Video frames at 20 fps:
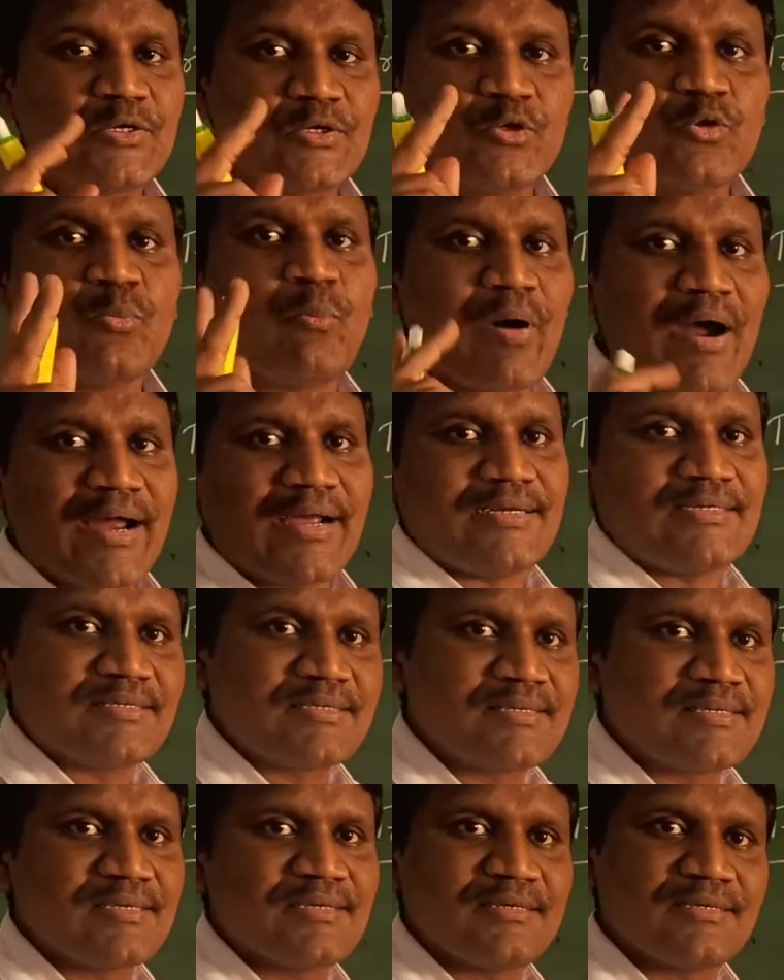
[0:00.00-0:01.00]
2
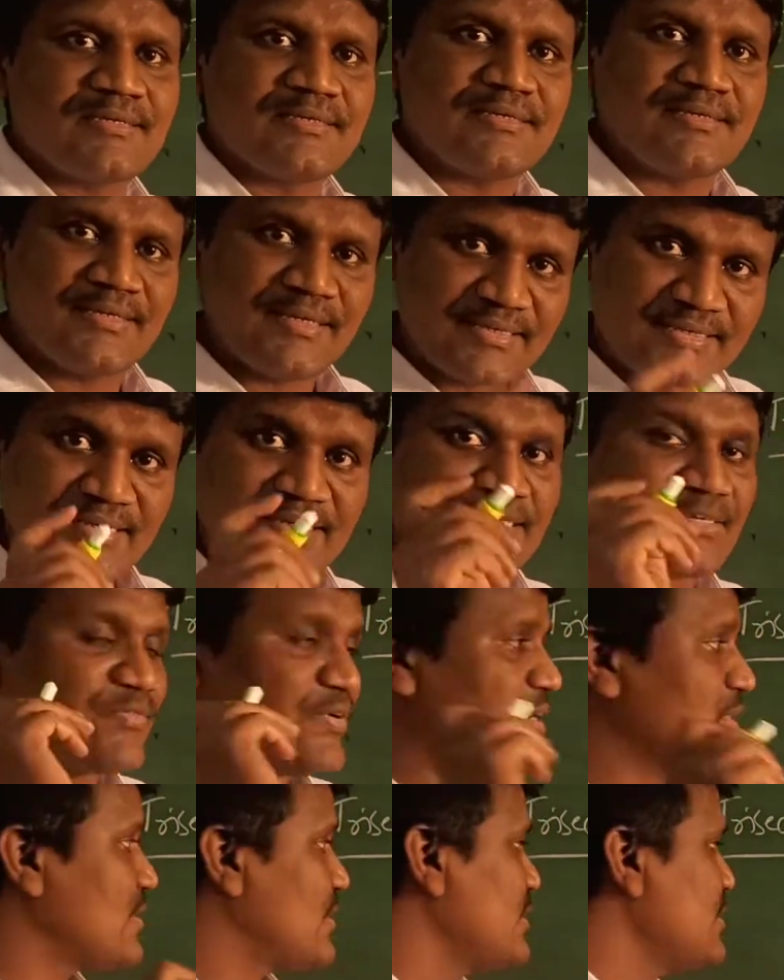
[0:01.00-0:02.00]
points in a such a
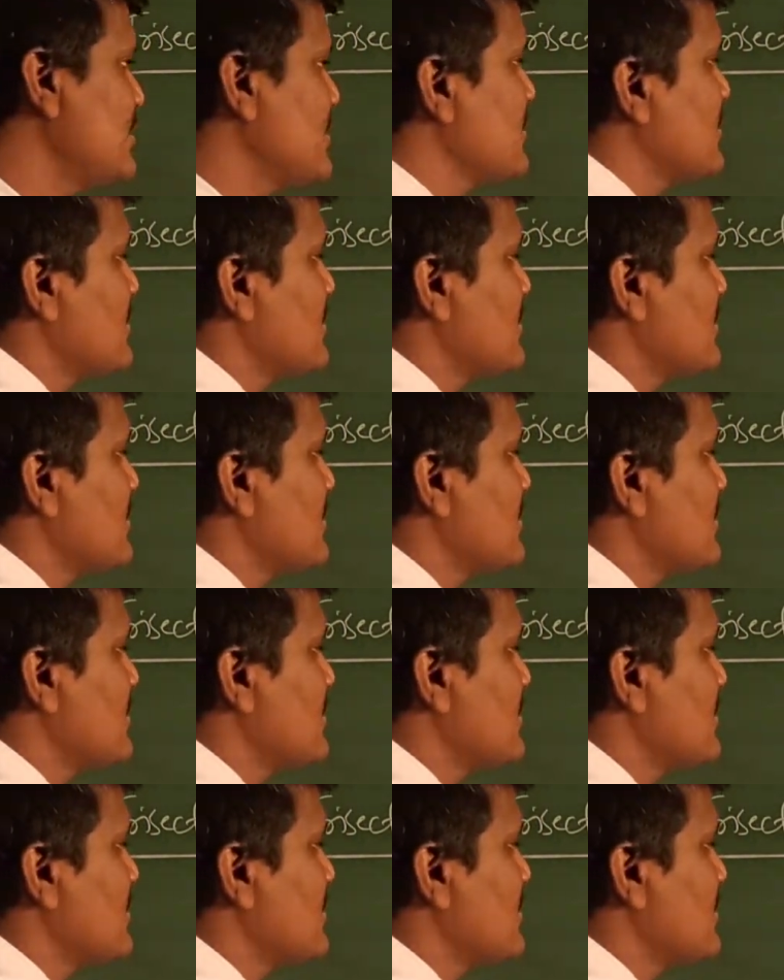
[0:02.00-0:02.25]
way that,